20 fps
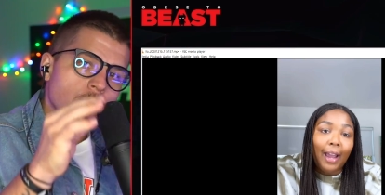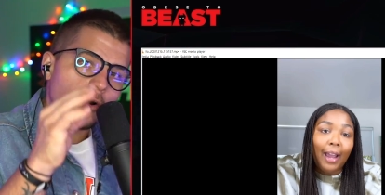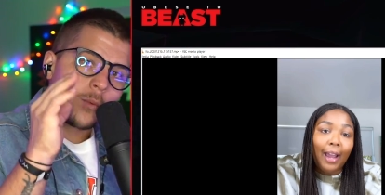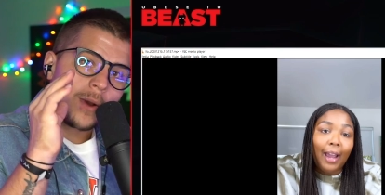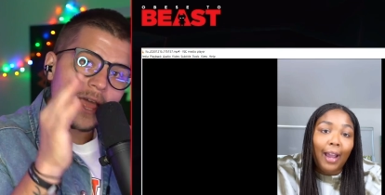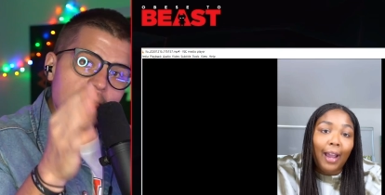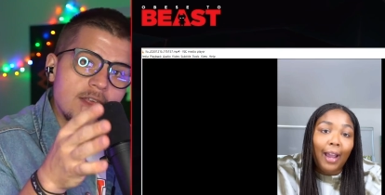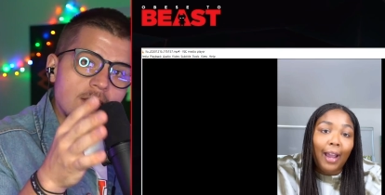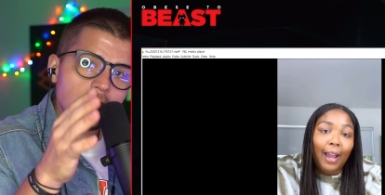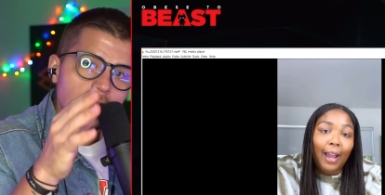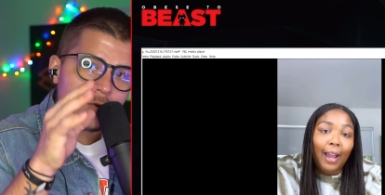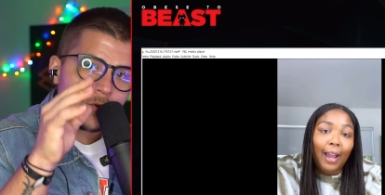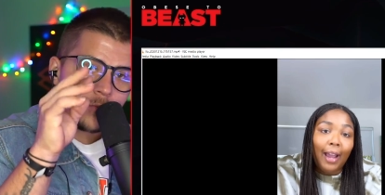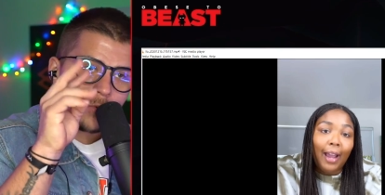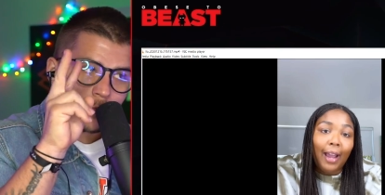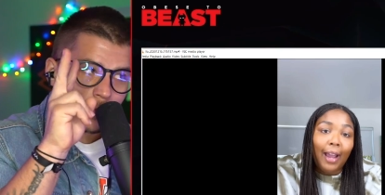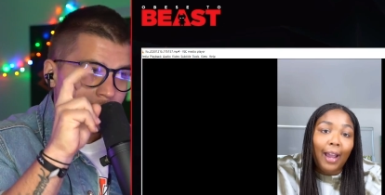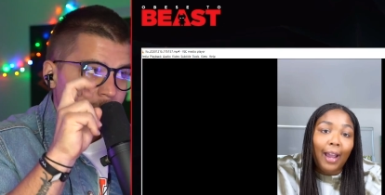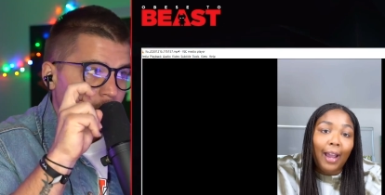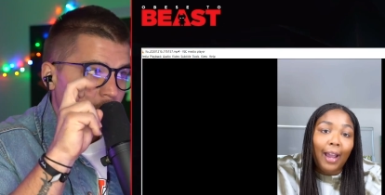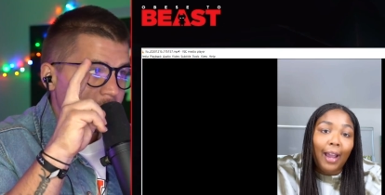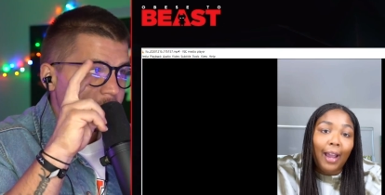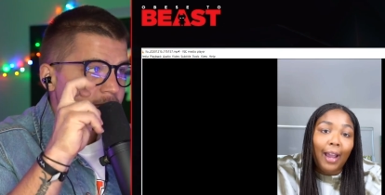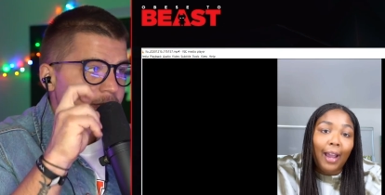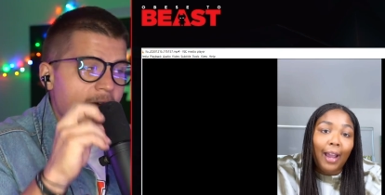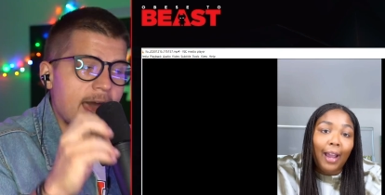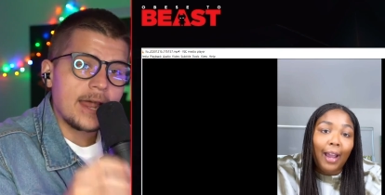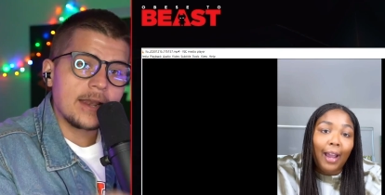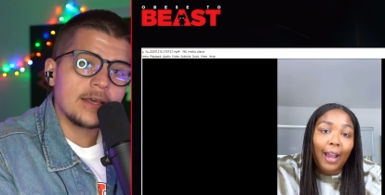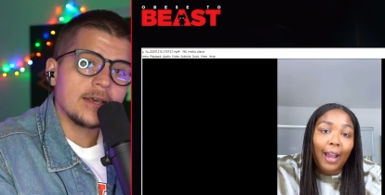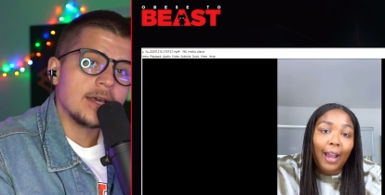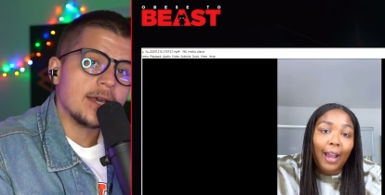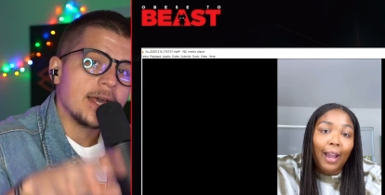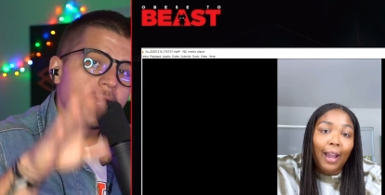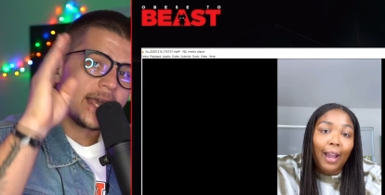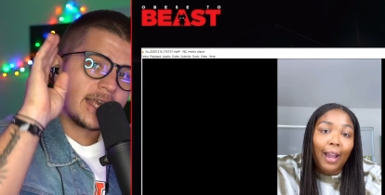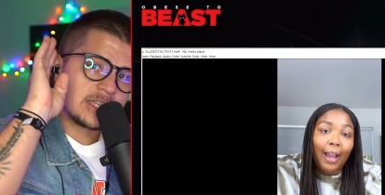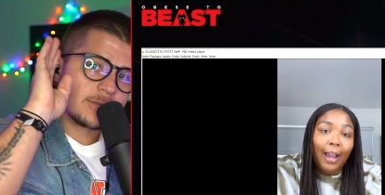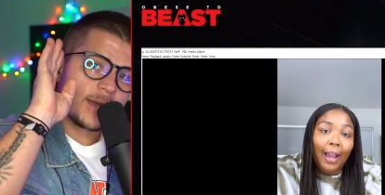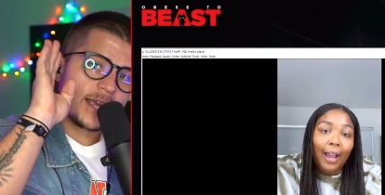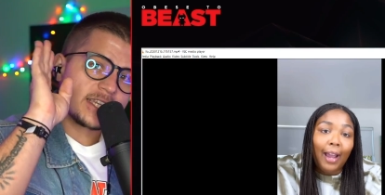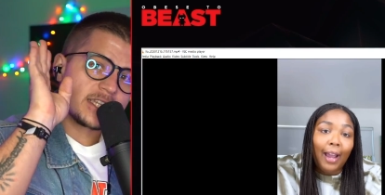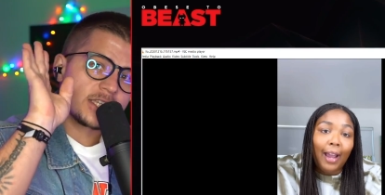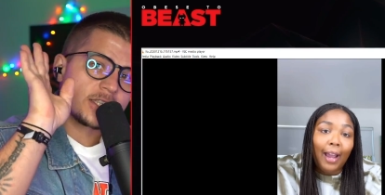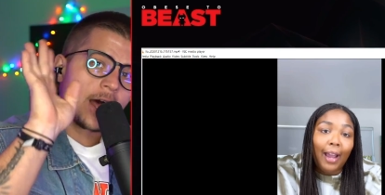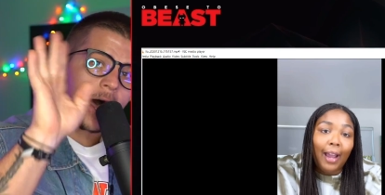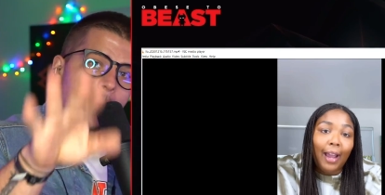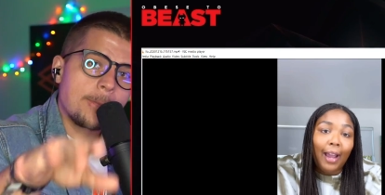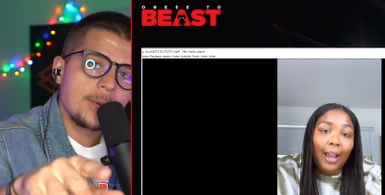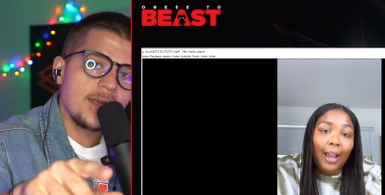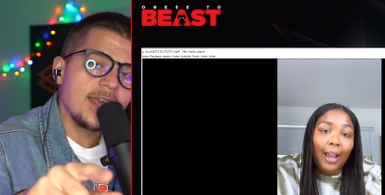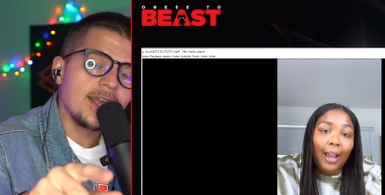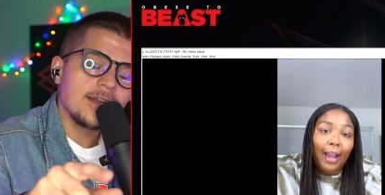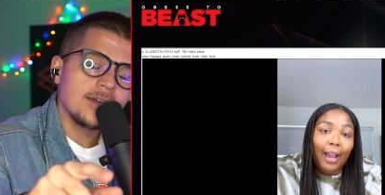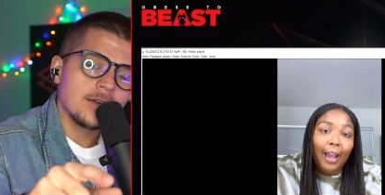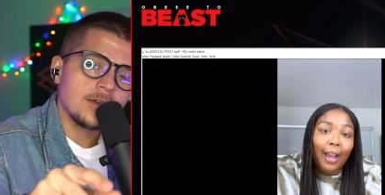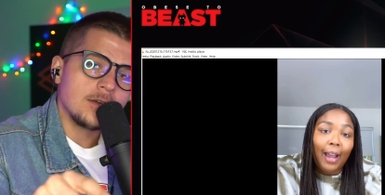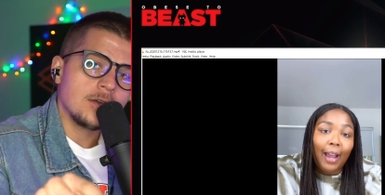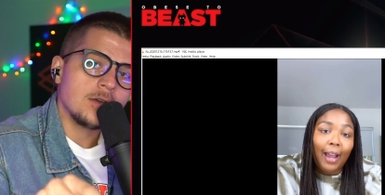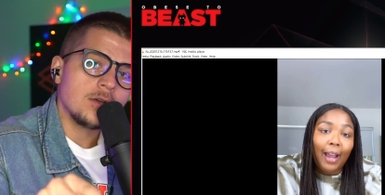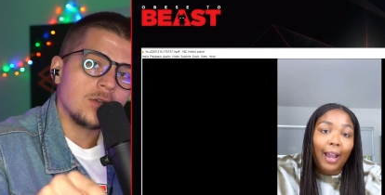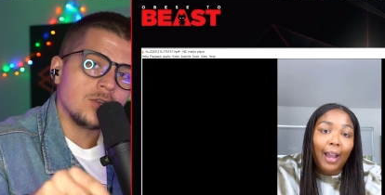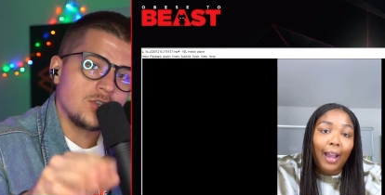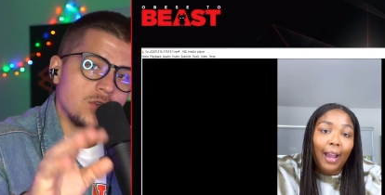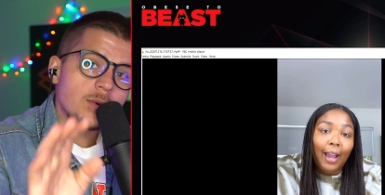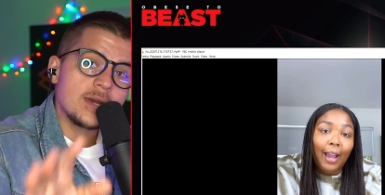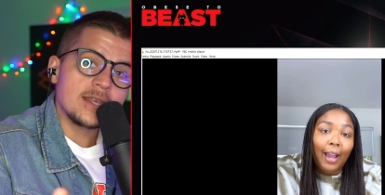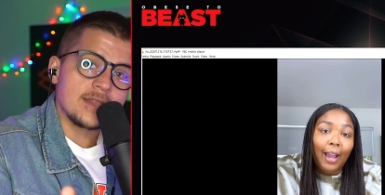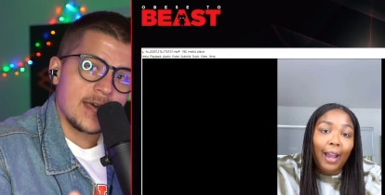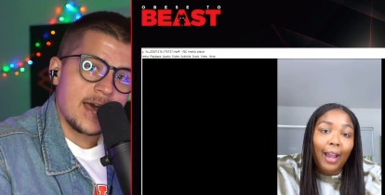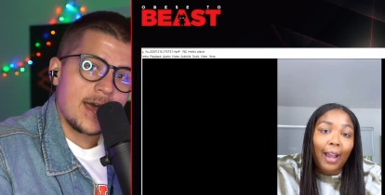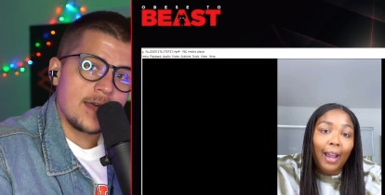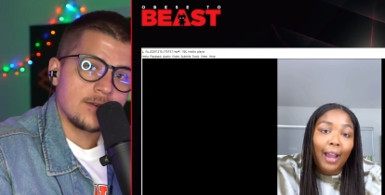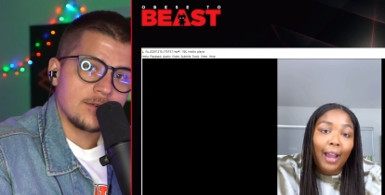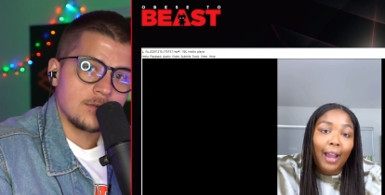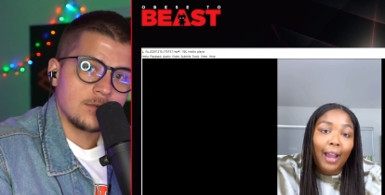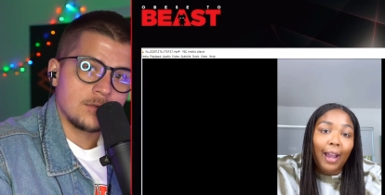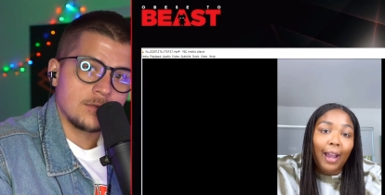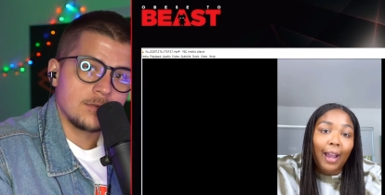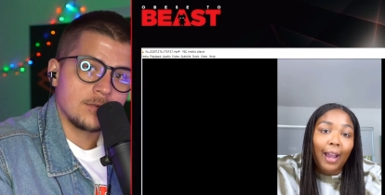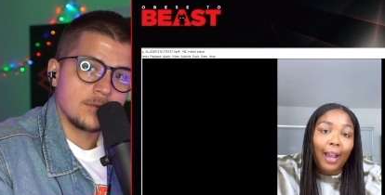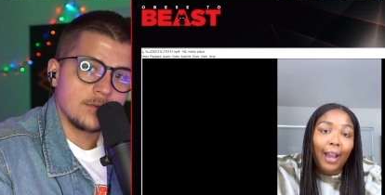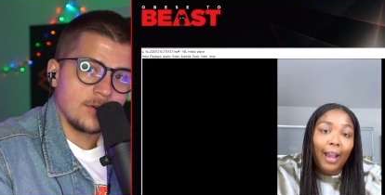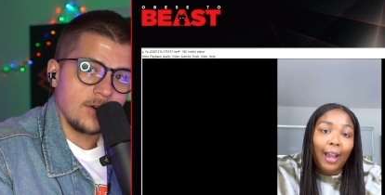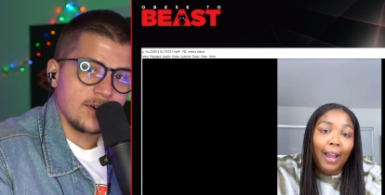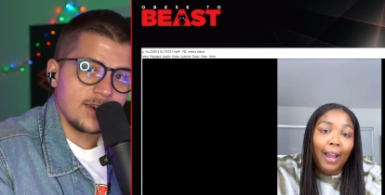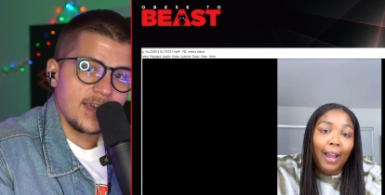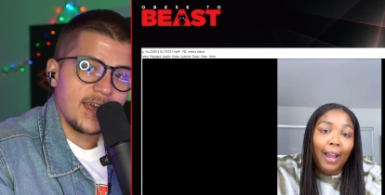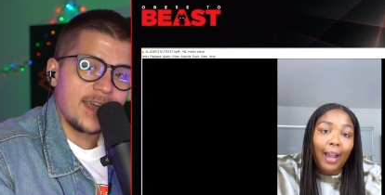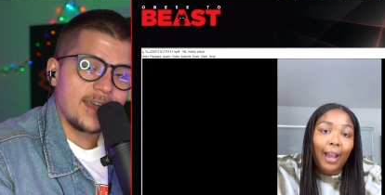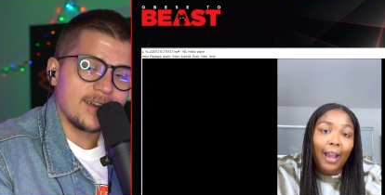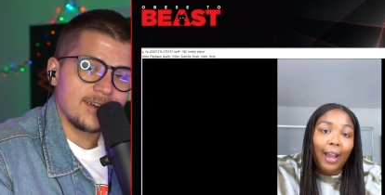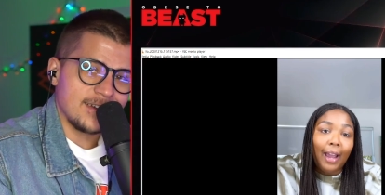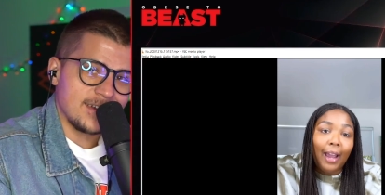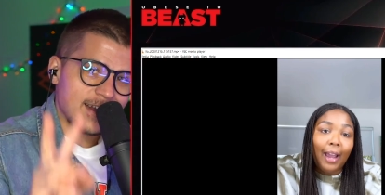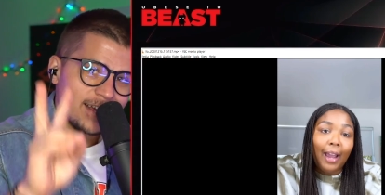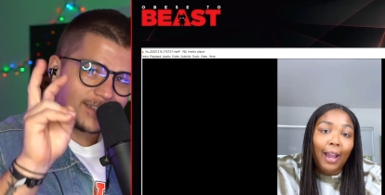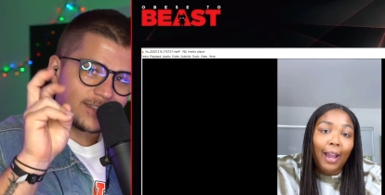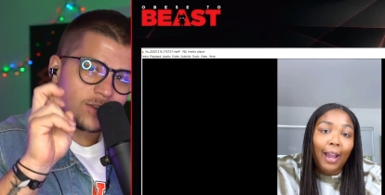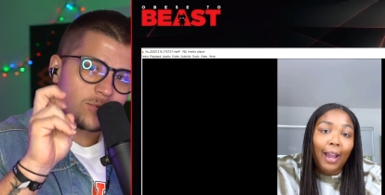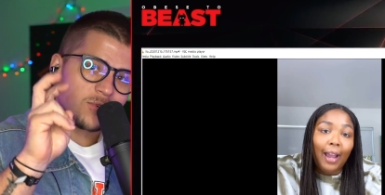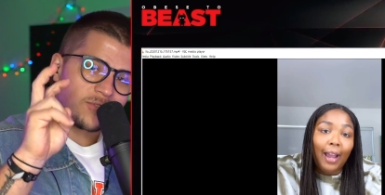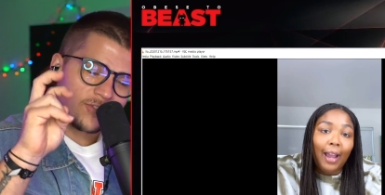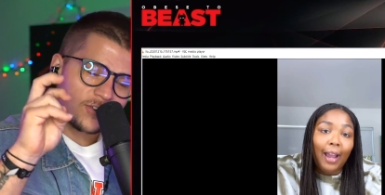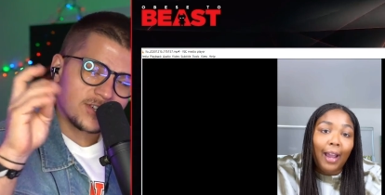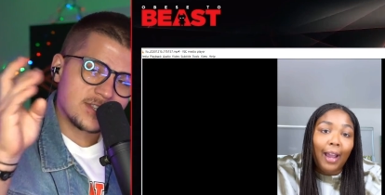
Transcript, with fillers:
Speaker 1: The way that you reverse that is by stopping doing that, okay? And I said